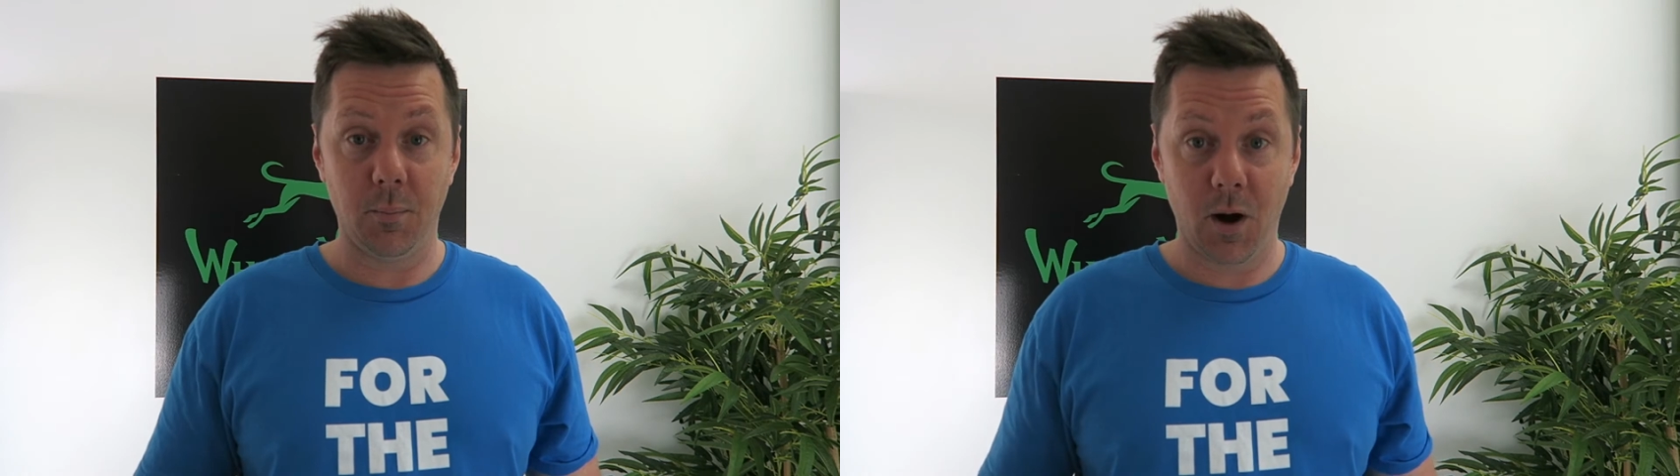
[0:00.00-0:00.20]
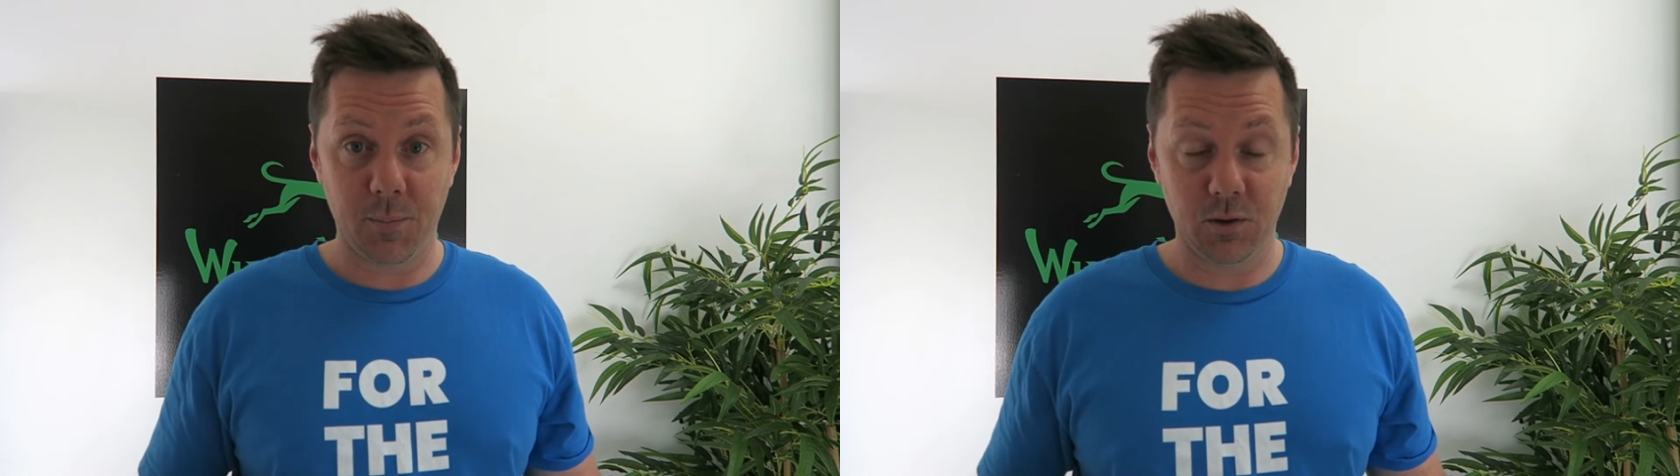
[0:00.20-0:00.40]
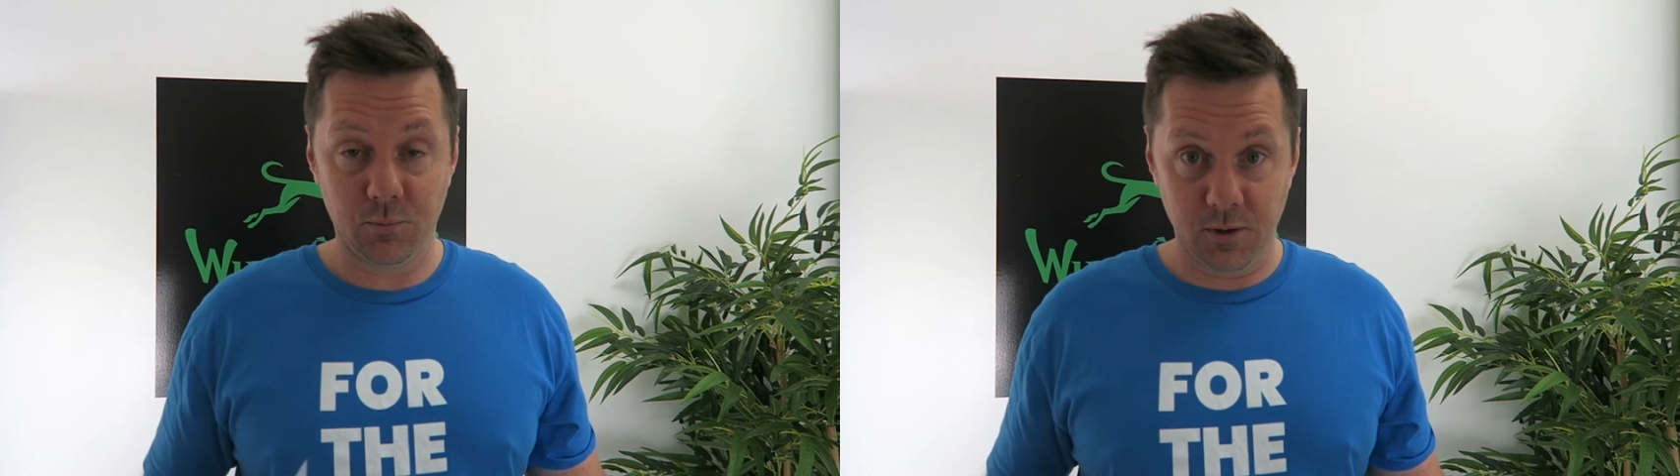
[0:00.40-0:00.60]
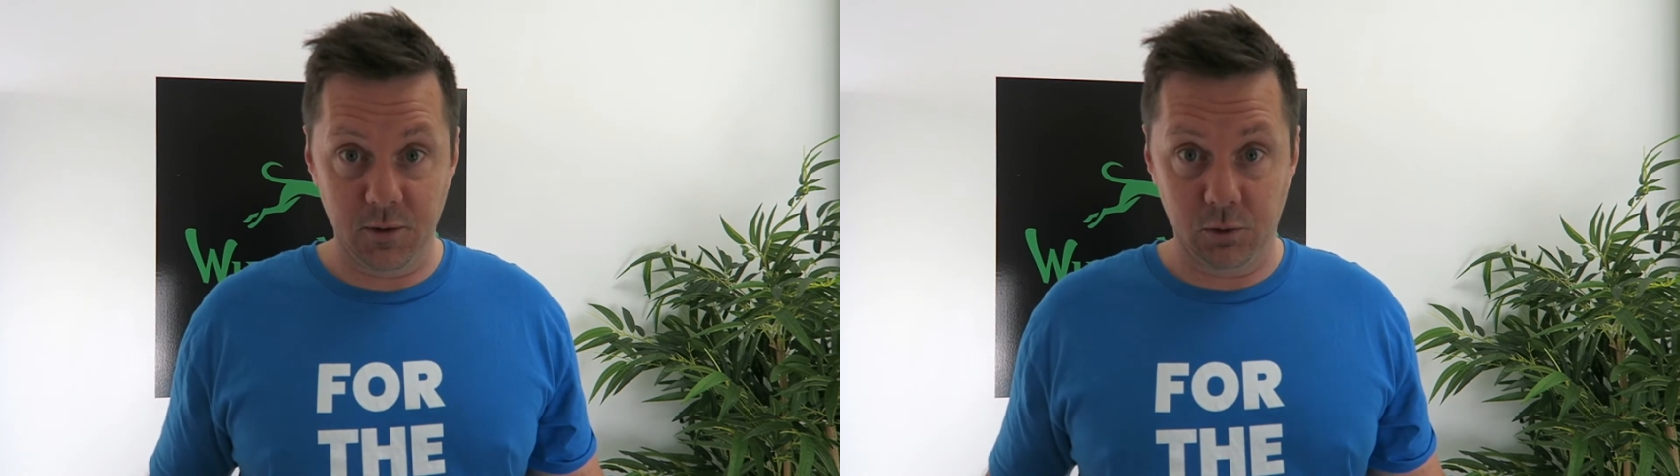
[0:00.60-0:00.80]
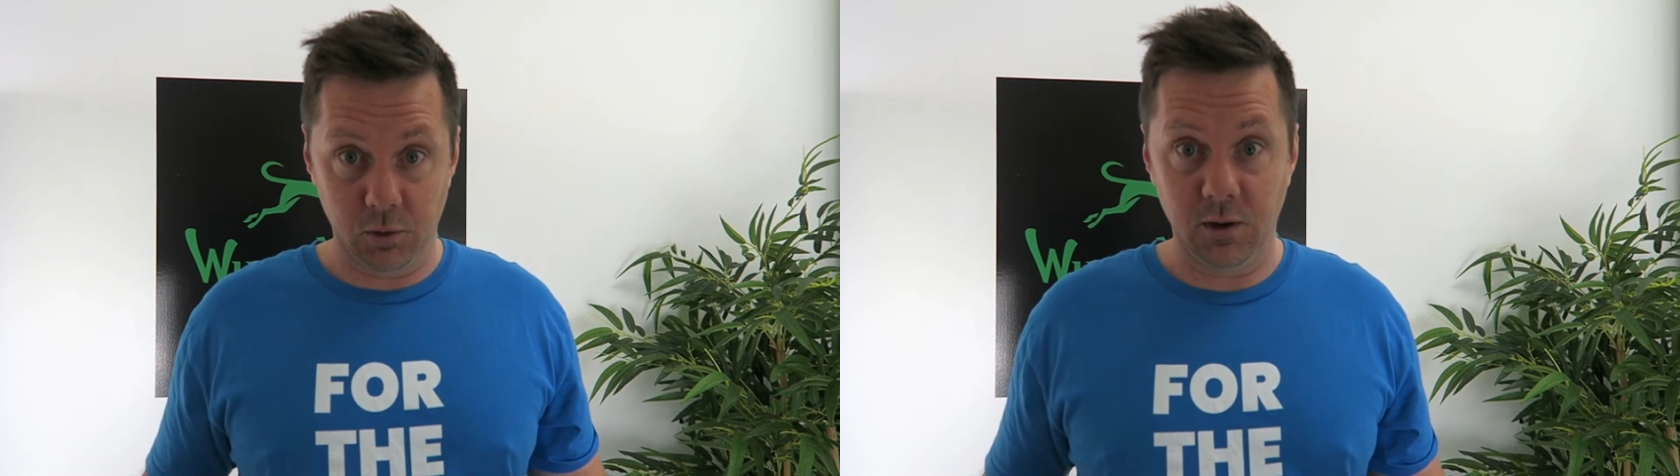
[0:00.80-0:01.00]
Puppies
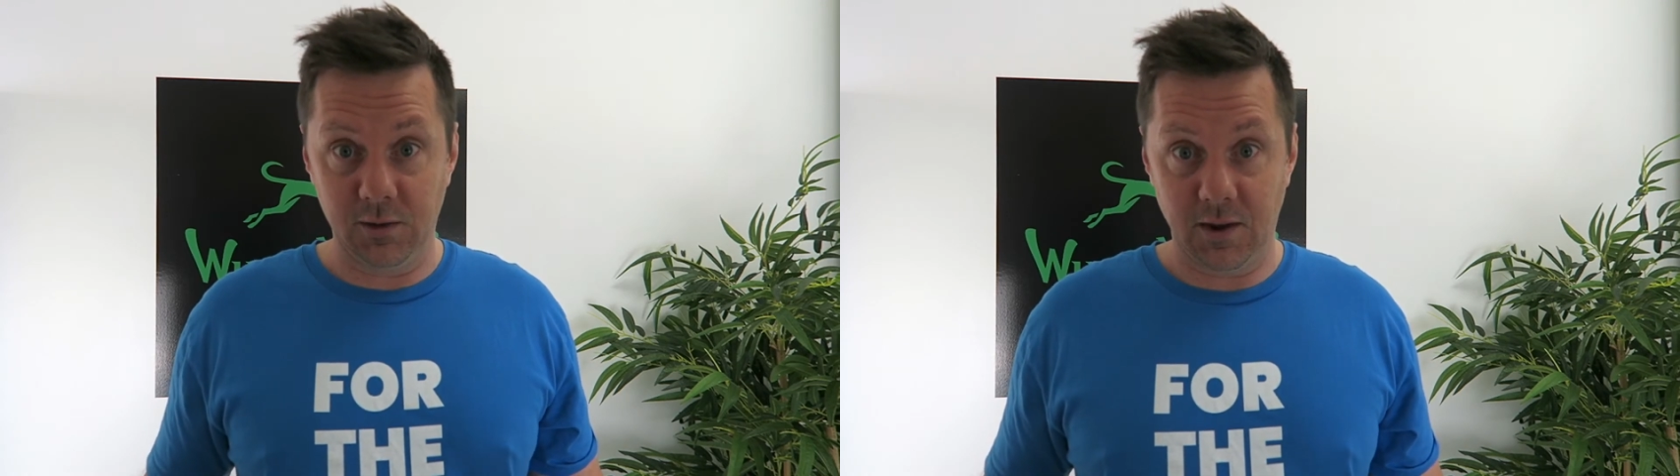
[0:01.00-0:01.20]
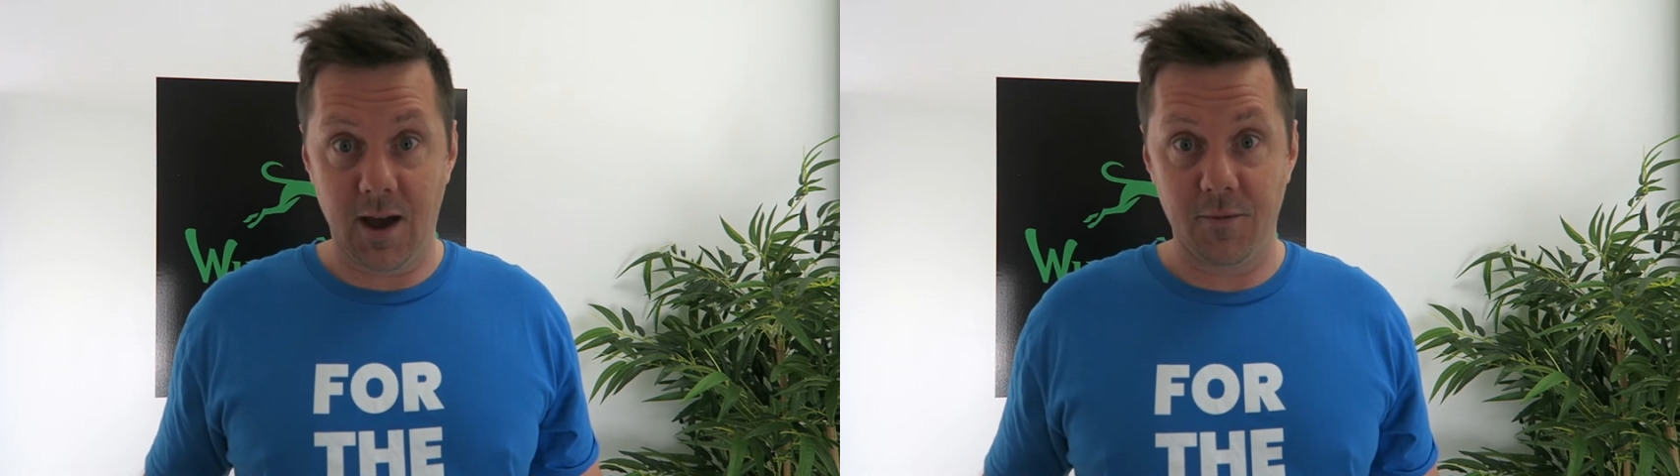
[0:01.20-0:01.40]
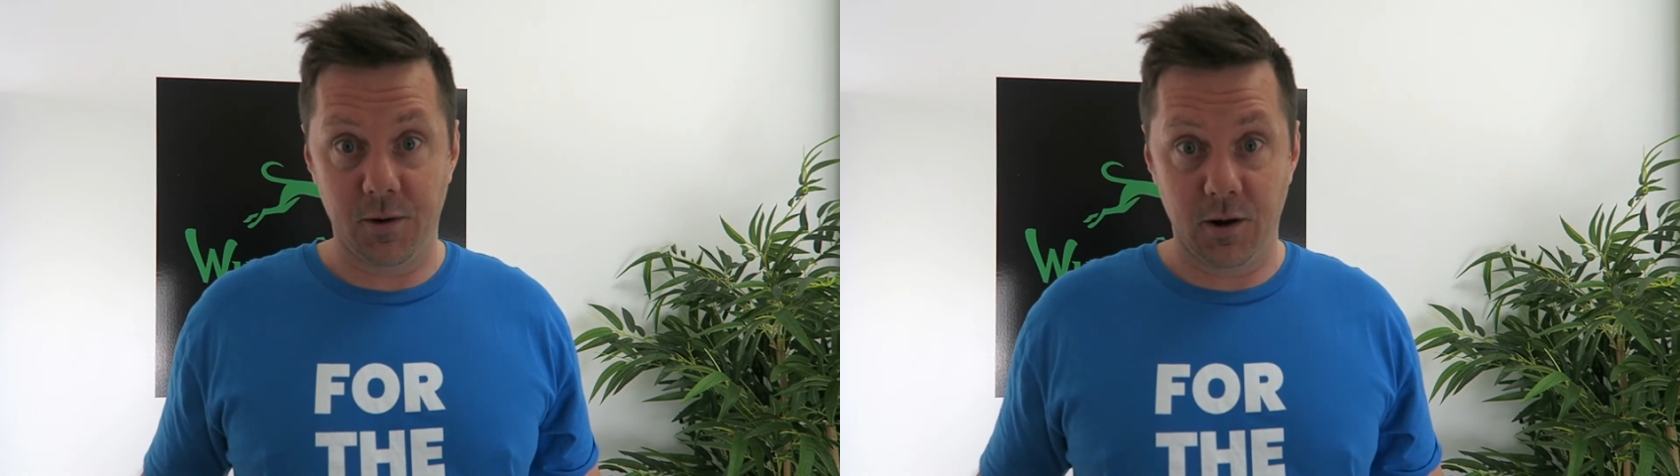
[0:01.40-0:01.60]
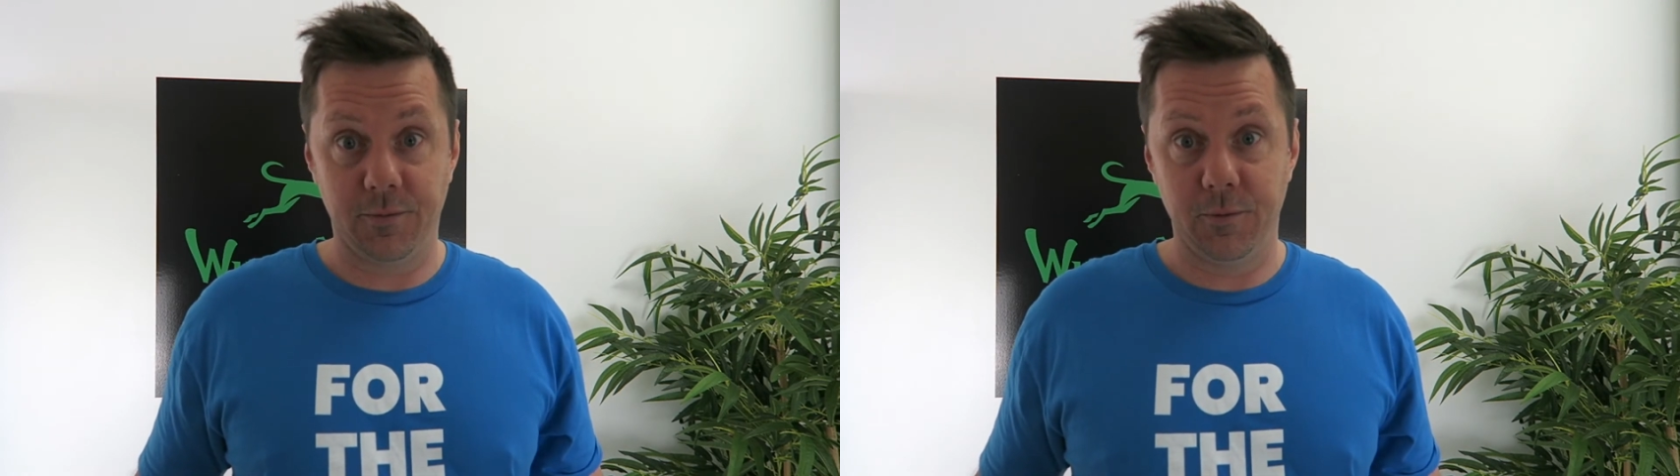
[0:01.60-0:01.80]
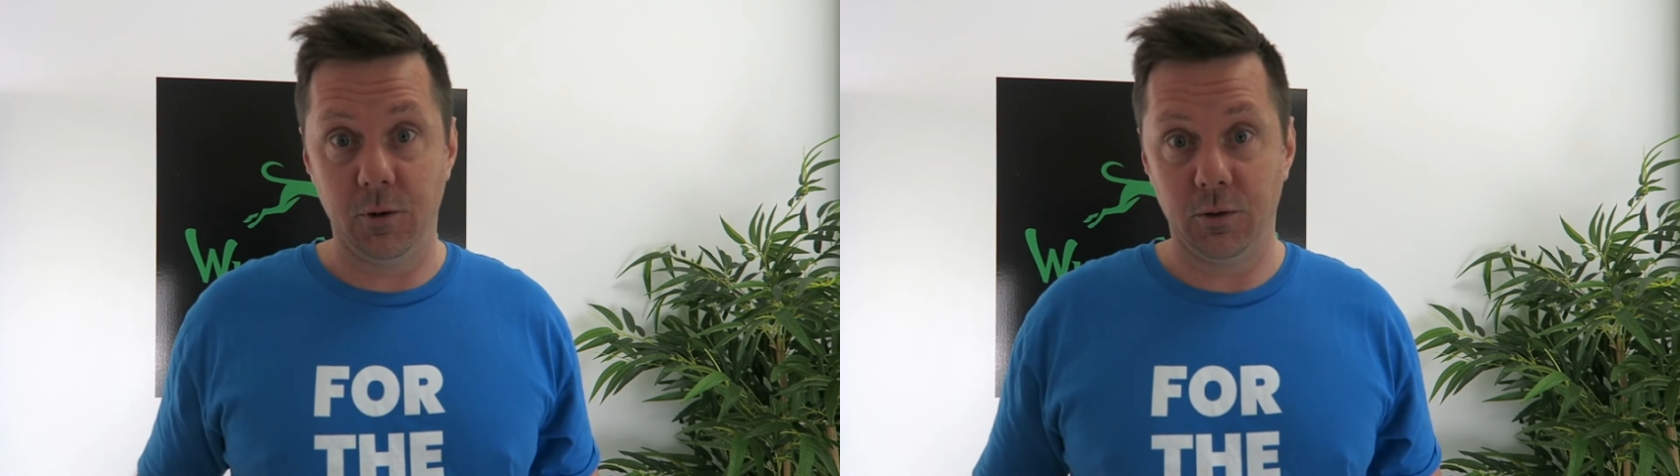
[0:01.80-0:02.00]
really do need to have enough food.